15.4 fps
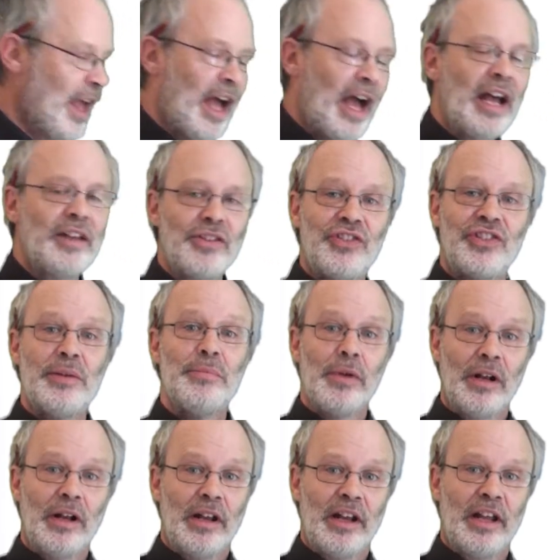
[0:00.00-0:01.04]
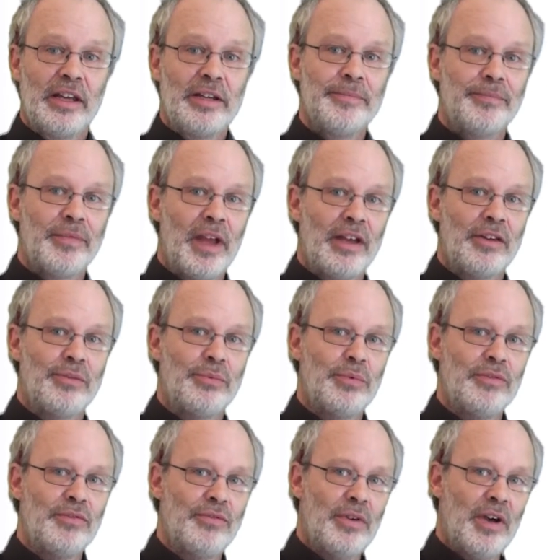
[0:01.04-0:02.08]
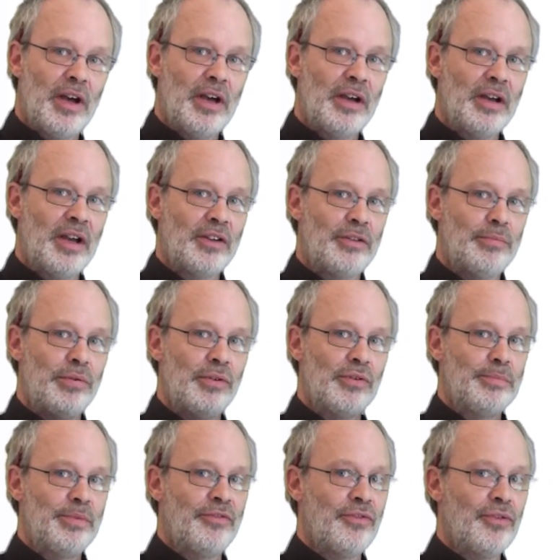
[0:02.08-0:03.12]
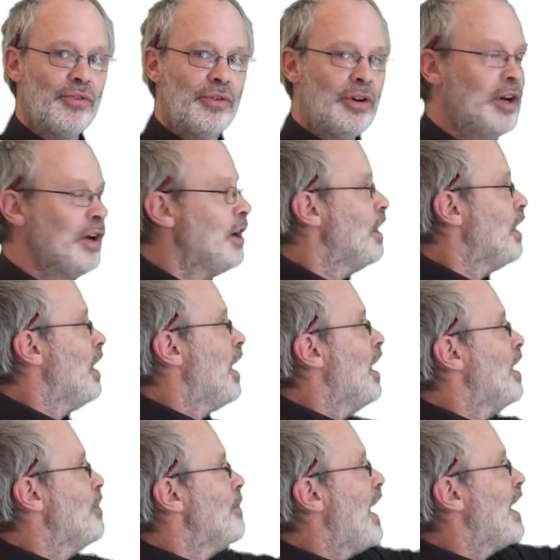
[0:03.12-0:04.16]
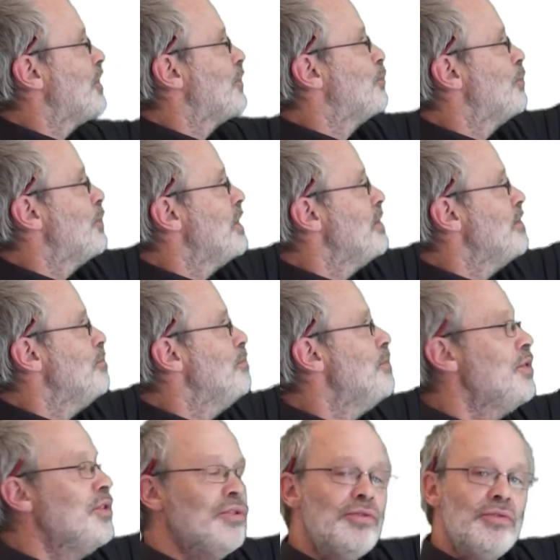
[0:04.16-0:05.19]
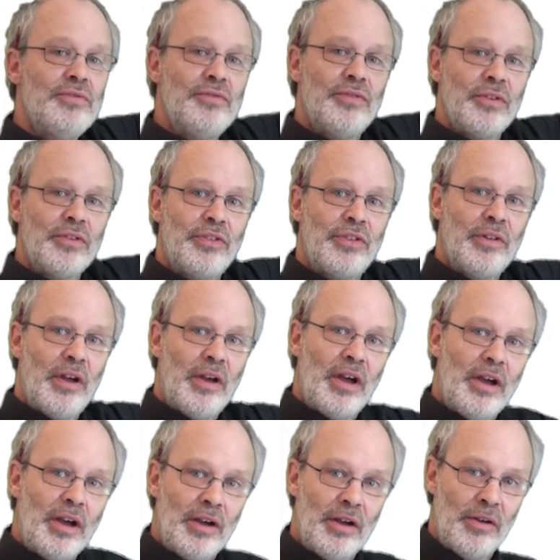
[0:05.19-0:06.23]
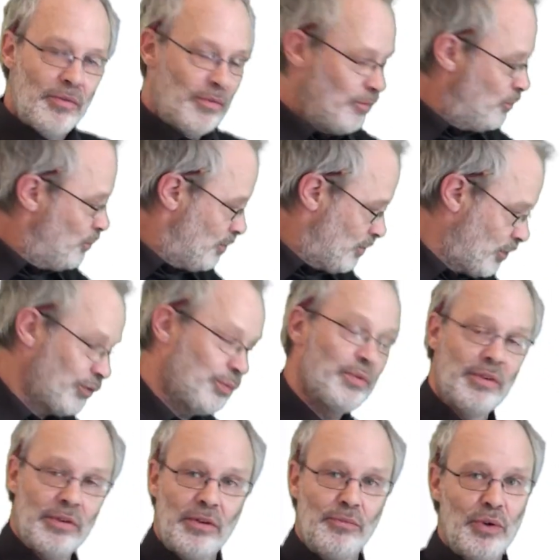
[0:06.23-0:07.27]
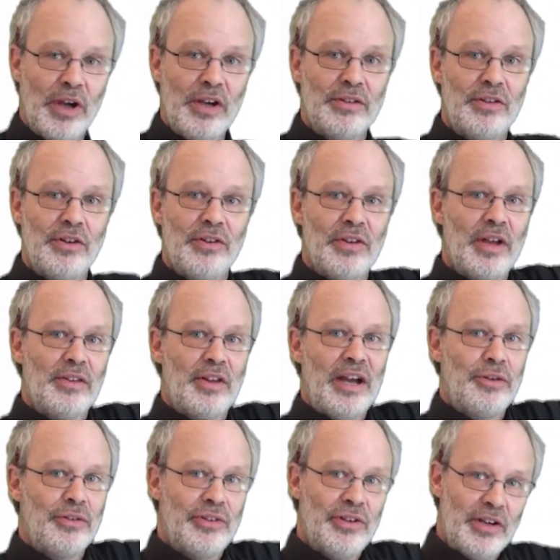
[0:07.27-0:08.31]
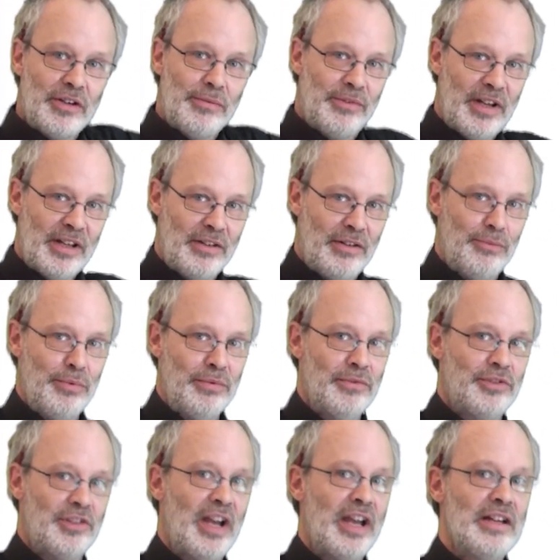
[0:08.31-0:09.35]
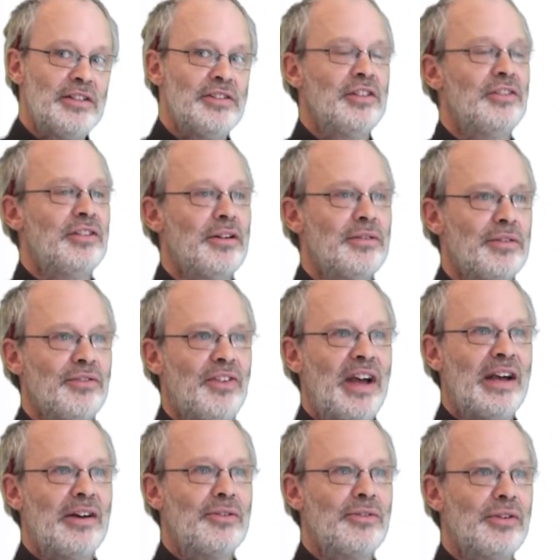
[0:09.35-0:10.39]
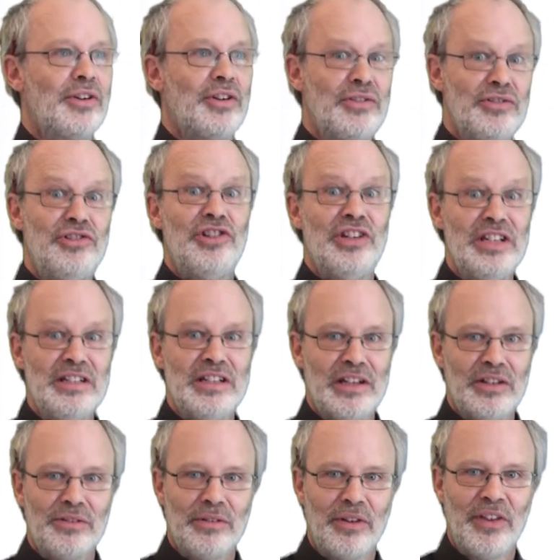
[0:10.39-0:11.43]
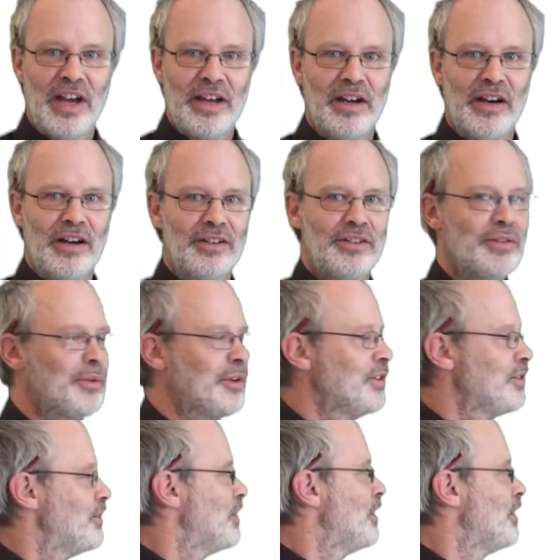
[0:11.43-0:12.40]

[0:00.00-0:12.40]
And similarly, as we've explored before, as we move, because we're going to do that, our circumstances will change in terms of how congenial they are to us.